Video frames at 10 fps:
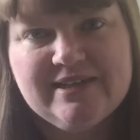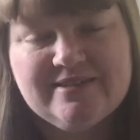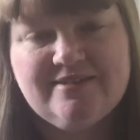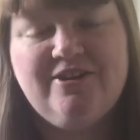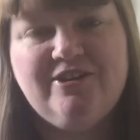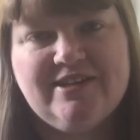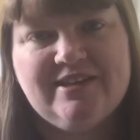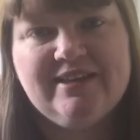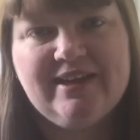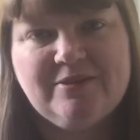He hasn't heard
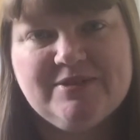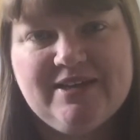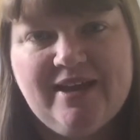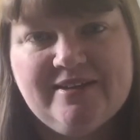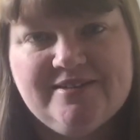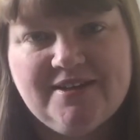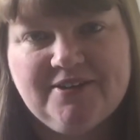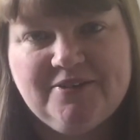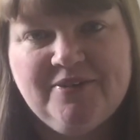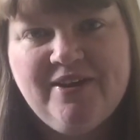anything else yet. So